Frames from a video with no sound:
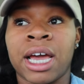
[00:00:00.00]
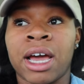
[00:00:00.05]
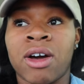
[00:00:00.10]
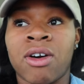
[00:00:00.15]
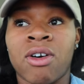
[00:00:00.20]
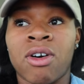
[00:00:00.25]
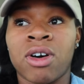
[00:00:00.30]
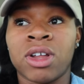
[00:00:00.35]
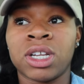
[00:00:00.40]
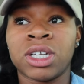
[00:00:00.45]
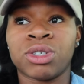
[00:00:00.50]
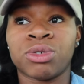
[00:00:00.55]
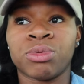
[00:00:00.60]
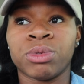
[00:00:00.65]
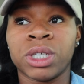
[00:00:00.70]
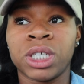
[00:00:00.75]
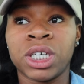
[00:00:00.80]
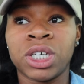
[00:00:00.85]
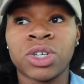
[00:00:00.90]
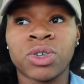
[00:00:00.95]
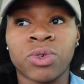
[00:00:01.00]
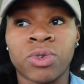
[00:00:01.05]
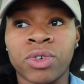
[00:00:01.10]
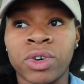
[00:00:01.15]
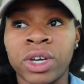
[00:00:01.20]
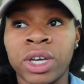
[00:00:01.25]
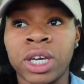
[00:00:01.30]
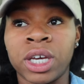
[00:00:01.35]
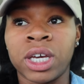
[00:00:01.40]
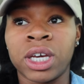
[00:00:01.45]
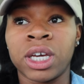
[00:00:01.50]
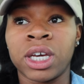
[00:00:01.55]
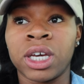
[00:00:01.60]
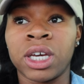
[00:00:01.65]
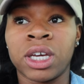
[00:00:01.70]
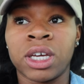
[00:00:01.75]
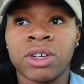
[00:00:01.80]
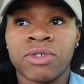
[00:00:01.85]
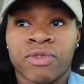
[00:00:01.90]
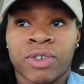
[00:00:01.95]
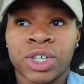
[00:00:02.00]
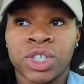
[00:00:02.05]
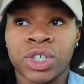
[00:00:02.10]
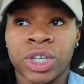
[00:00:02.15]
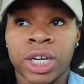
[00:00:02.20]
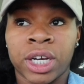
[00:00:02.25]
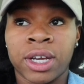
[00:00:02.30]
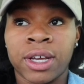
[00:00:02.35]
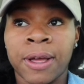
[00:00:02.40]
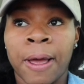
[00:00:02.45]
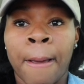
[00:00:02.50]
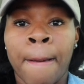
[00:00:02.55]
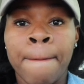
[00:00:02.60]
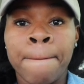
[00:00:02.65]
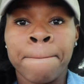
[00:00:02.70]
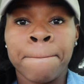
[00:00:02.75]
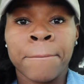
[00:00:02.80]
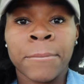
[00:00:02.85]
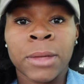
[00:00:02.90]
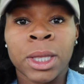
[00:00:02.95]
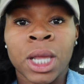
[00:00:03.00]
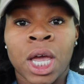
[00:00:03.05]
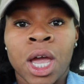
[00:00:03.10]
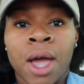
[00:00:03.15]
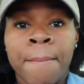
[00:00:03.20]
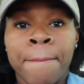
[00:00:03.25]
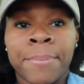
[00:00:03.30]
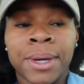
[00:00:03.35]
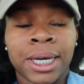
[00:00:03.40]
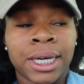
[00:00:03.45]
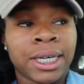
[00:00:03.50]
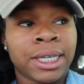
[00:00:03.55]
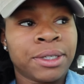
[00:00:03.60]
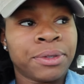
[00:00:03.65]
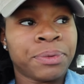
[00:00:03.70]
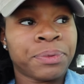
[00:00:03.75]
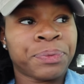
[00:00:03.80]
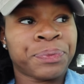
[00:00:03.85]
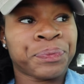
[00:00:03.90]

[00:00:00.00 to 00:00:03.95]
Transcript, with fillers: at all it's really annoying and frustrating but